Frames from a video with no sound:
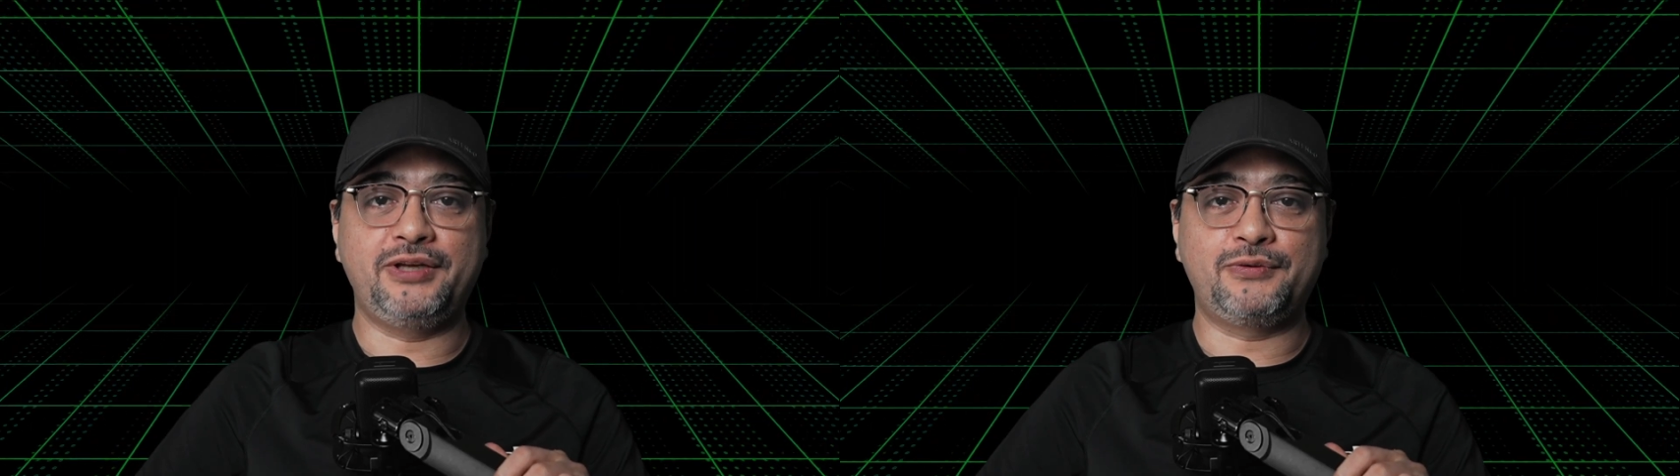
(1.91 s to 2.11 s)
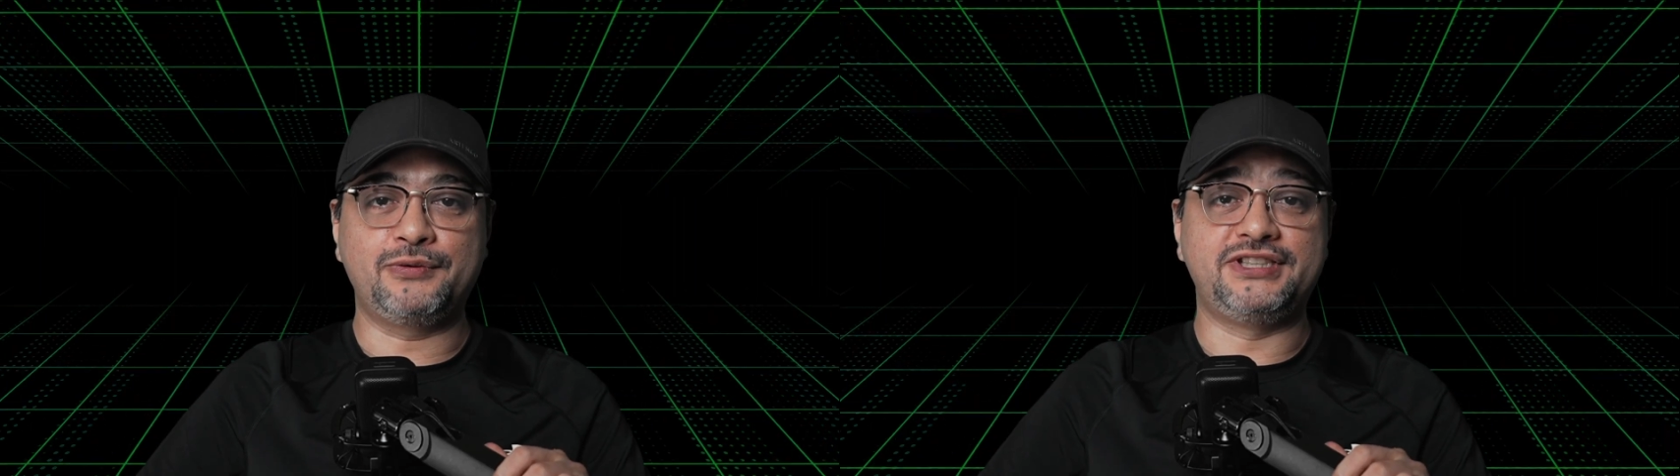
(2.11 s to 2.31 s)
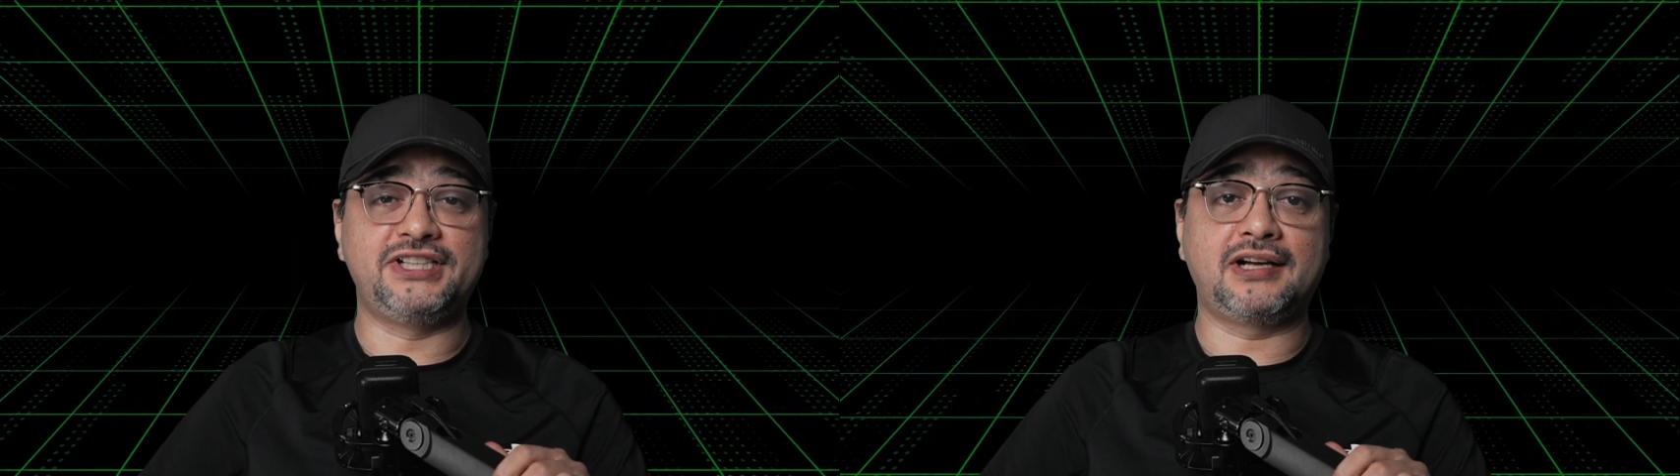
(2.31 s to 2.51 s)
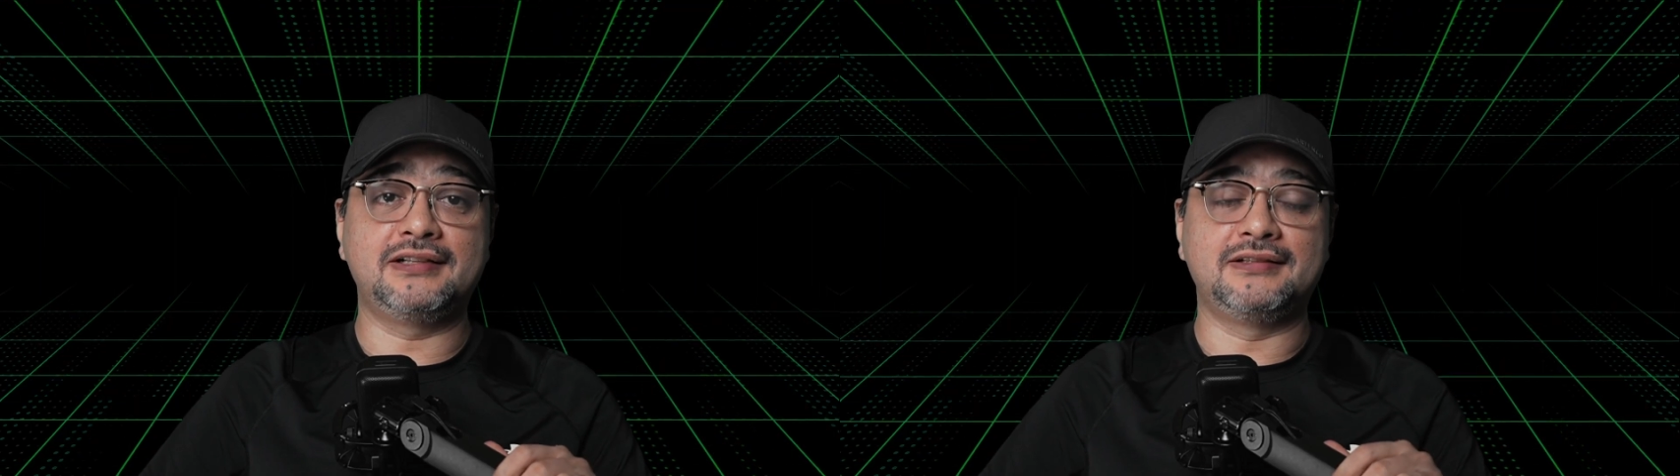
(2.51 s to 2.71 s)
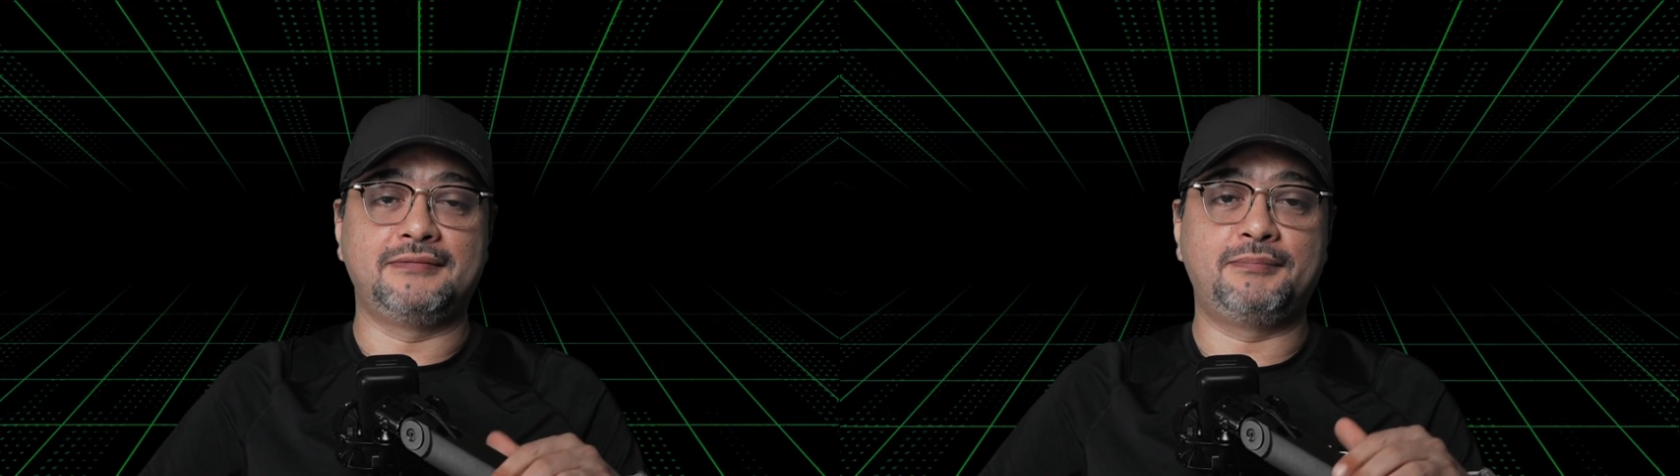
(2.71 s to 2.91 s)
you could
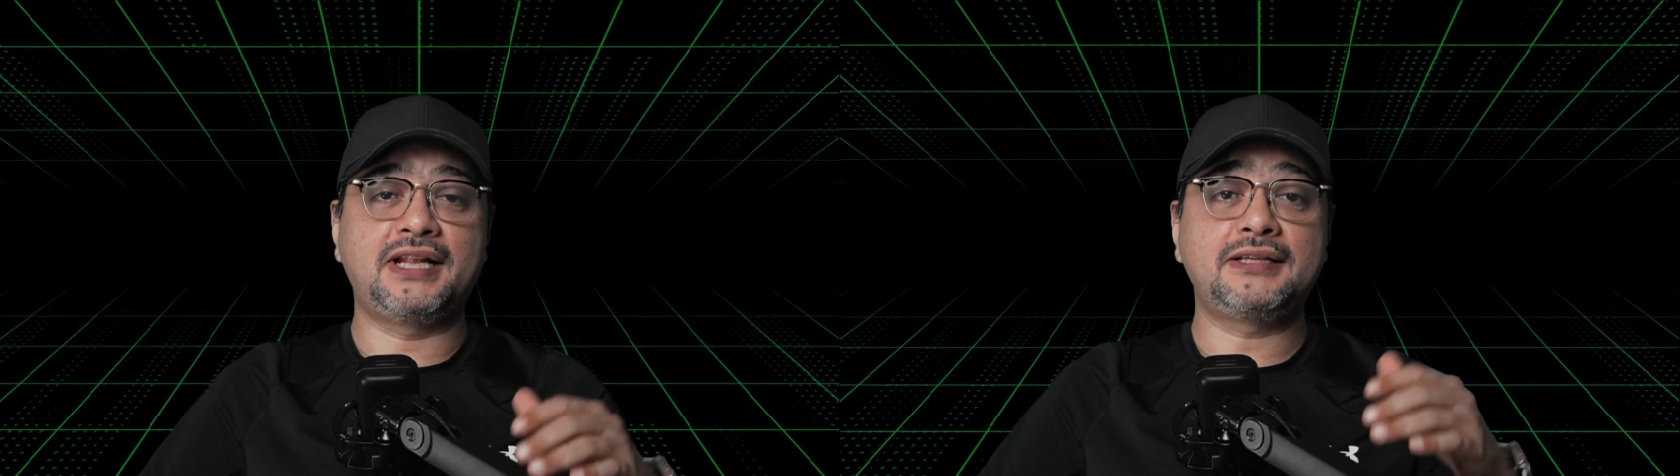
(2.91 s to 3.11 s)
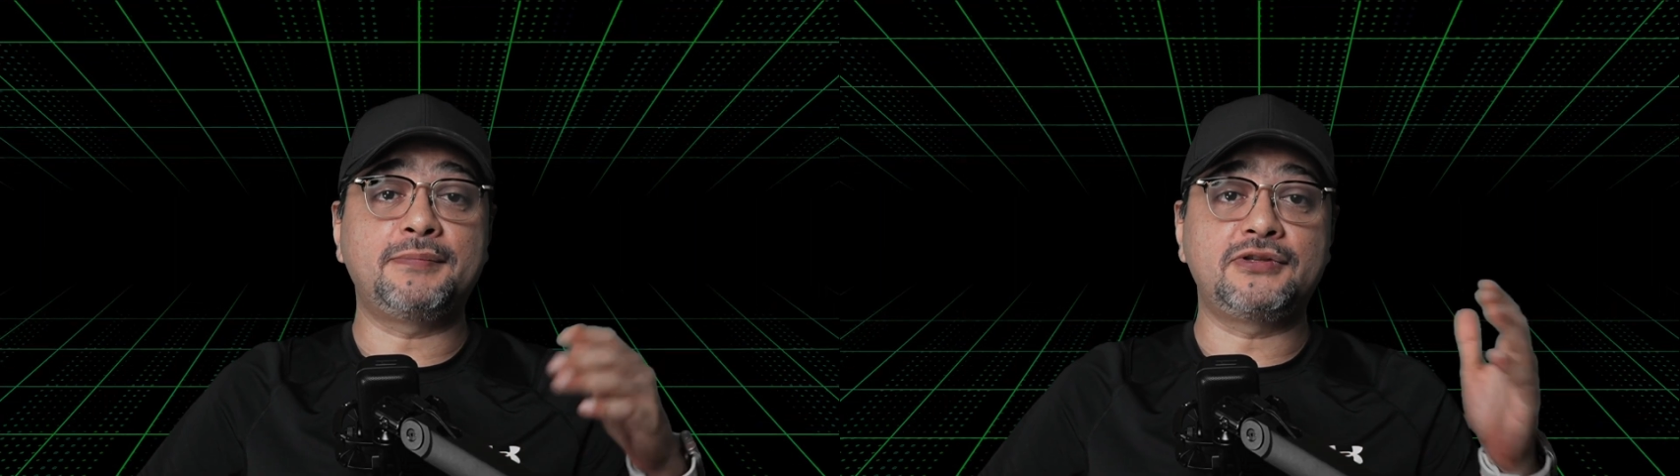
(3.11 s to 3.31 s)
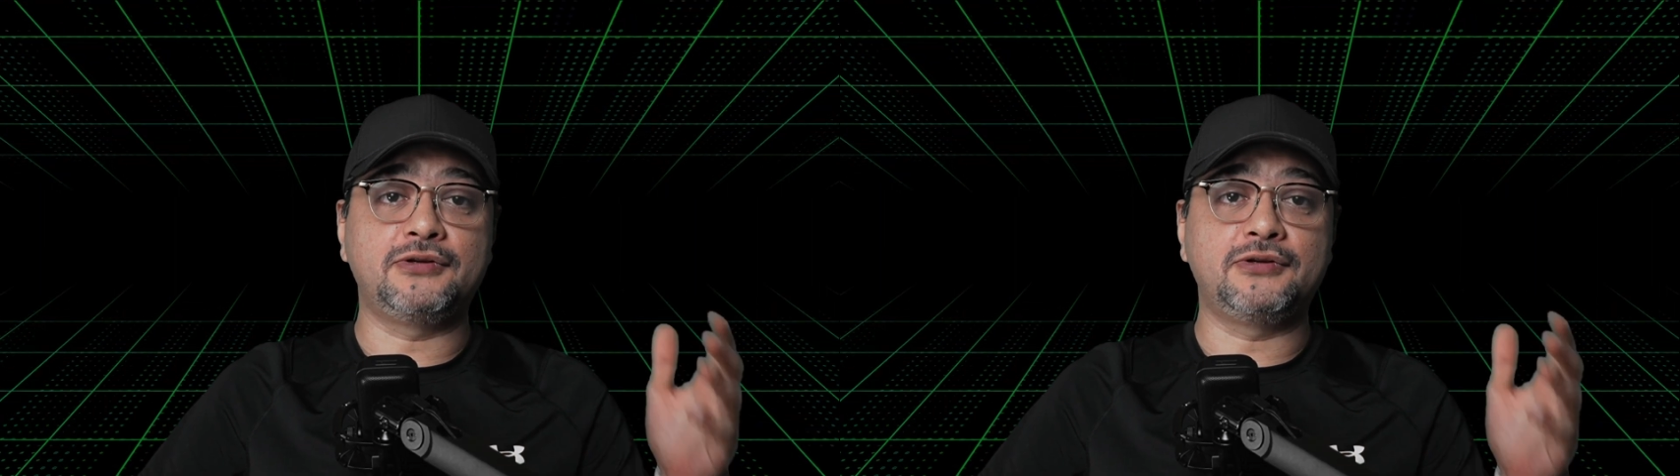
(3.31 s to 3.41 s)
juggle multiple